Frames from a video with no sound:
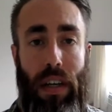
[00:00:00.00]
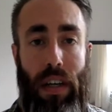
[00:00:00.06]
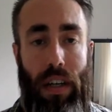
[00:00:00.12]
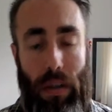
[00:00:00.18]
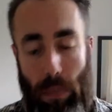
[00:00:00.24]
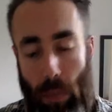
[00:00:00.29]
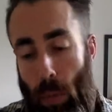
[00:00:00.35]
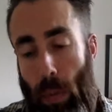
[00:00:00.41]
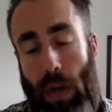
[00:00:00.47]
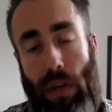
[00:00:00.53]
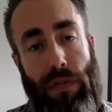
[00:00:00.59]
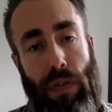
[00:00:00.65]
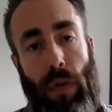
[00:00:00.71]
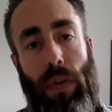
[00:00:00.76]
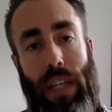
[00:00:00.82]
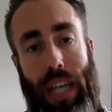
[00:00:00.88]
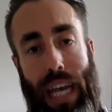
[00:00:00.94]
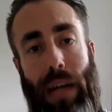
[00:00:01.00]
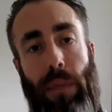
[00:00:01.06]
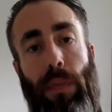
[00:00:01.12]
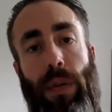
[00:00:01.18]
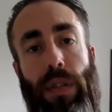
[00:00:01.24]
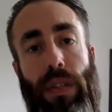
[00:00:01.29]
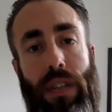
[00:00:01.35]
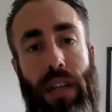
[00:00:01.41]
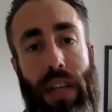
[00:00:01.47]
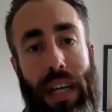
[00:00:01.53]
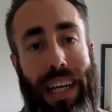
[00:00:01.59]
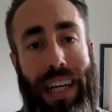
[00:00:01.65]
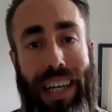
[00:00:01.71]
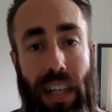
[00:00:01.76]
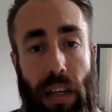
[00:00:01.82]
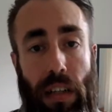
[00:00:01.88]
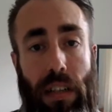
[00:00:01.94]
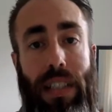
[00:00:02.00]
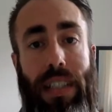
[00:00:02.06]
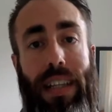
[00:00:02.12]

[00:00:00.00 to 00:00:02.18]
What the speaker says: mobile phone cameras and guns